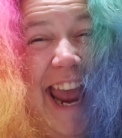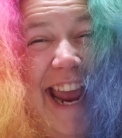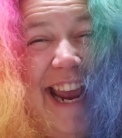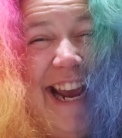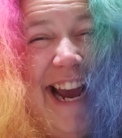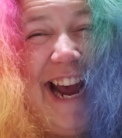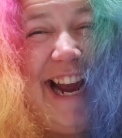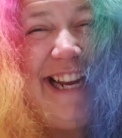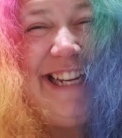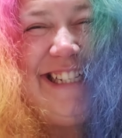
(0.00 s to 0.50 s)
hey
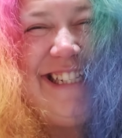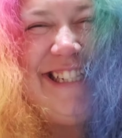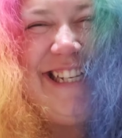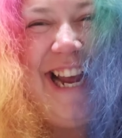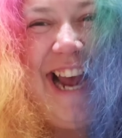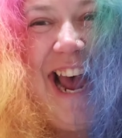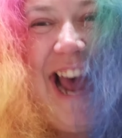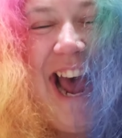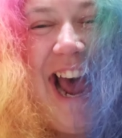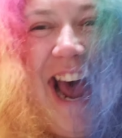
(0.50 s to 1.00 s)
guys.
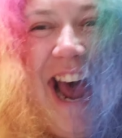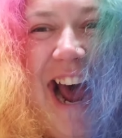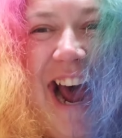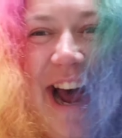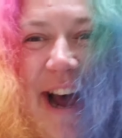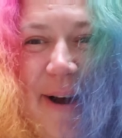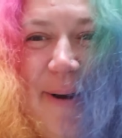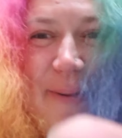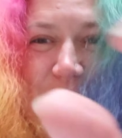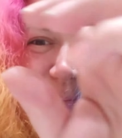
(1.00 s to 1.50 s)

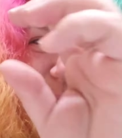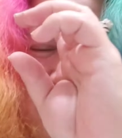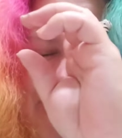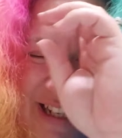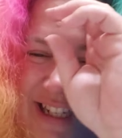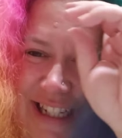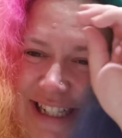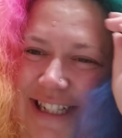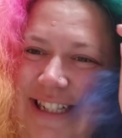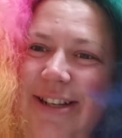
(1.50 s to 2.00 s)
Um,
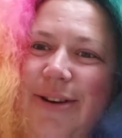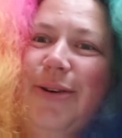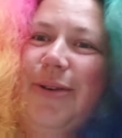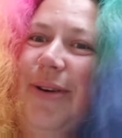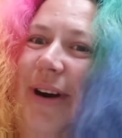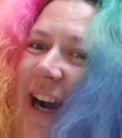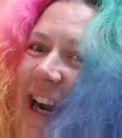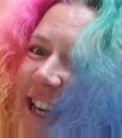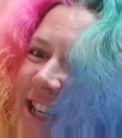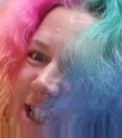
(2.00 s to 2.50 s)

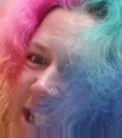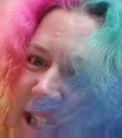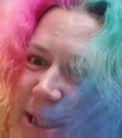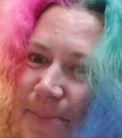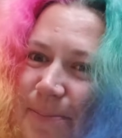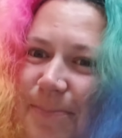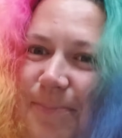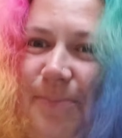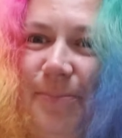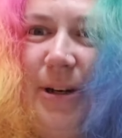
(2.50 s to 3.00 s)
so I just
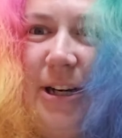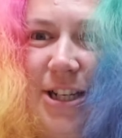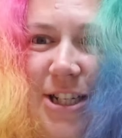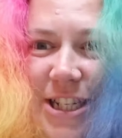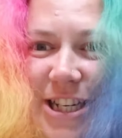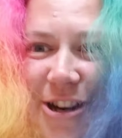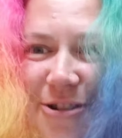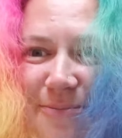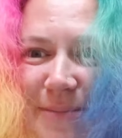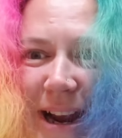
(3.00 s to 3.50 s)

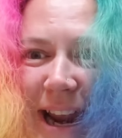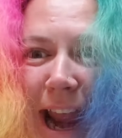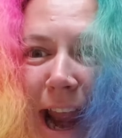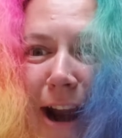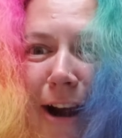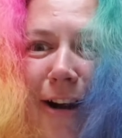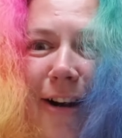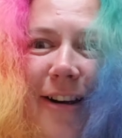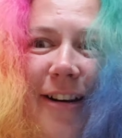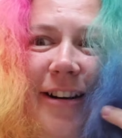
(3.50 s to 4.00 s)
brushed out my
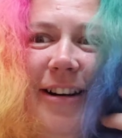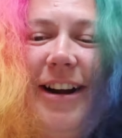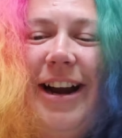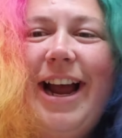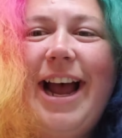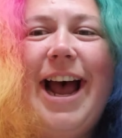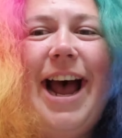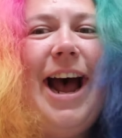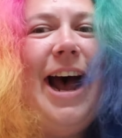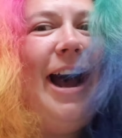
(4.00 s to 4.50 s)
hair
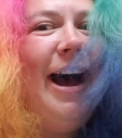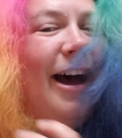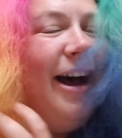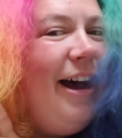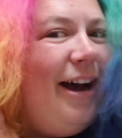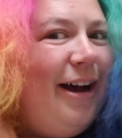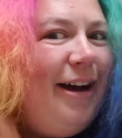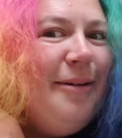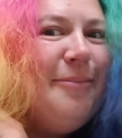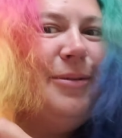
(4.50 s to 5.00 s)

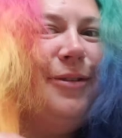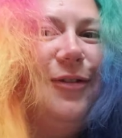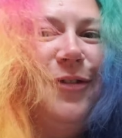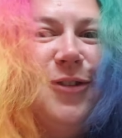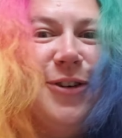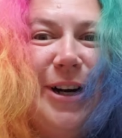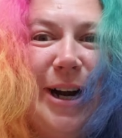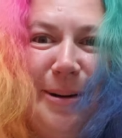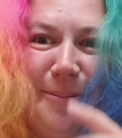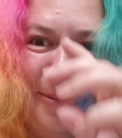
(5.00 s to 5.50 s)
uh,
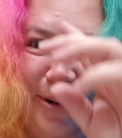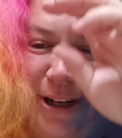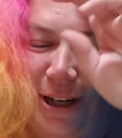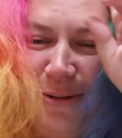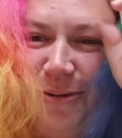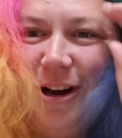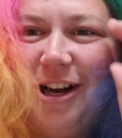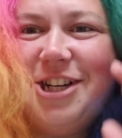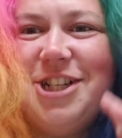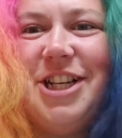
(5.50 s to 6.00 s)
before I'm going to
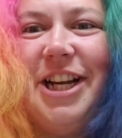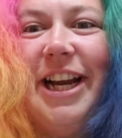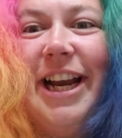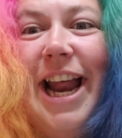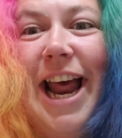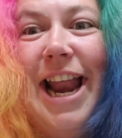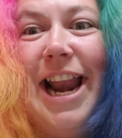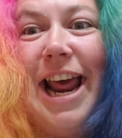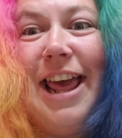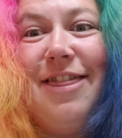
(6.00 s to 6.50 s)
wash it
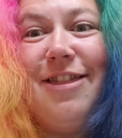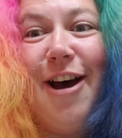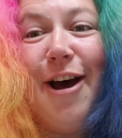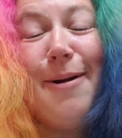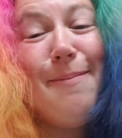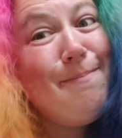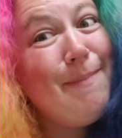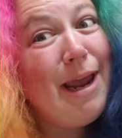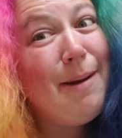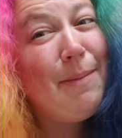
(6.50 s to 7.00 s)
and I
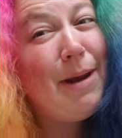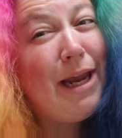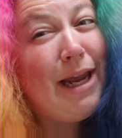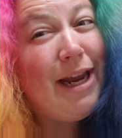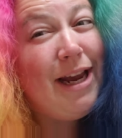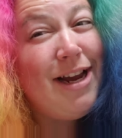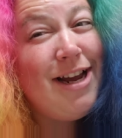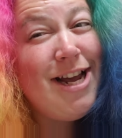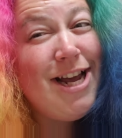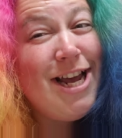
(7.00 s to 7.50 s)
thought
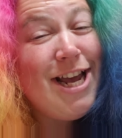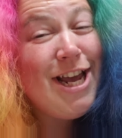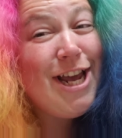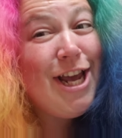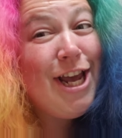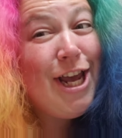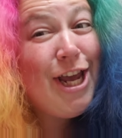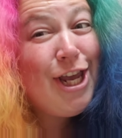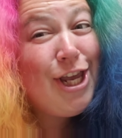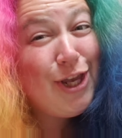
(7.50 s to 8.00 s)
maybe
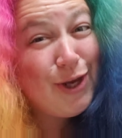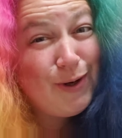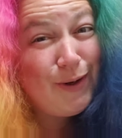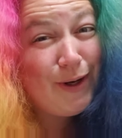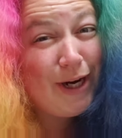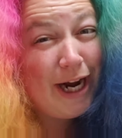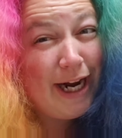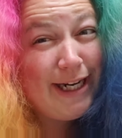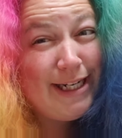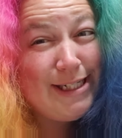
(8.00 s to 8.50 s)
you
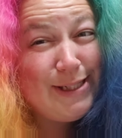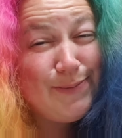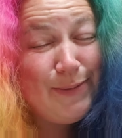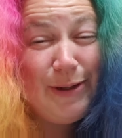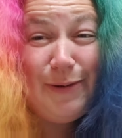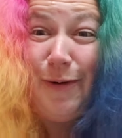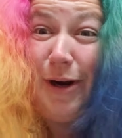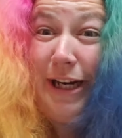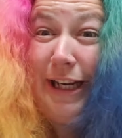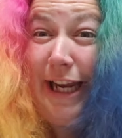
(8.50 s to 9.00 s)
guys
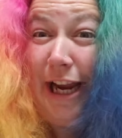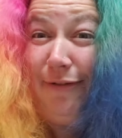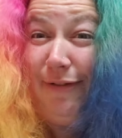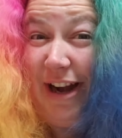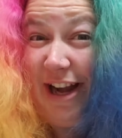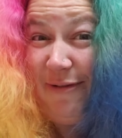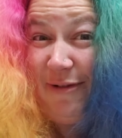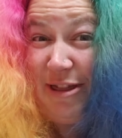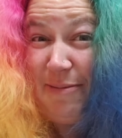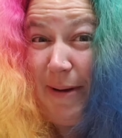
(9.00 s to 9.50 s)
would want to get
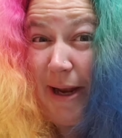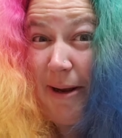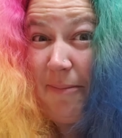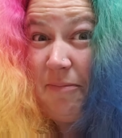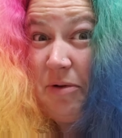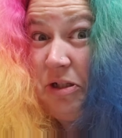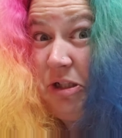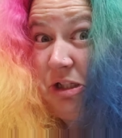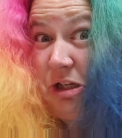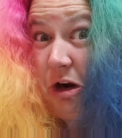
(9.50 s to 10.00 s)
ready with me.
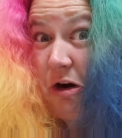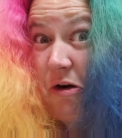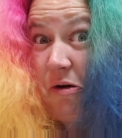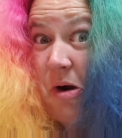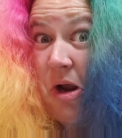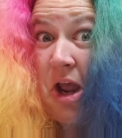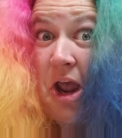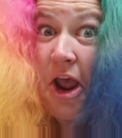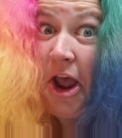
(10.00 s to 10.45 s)
So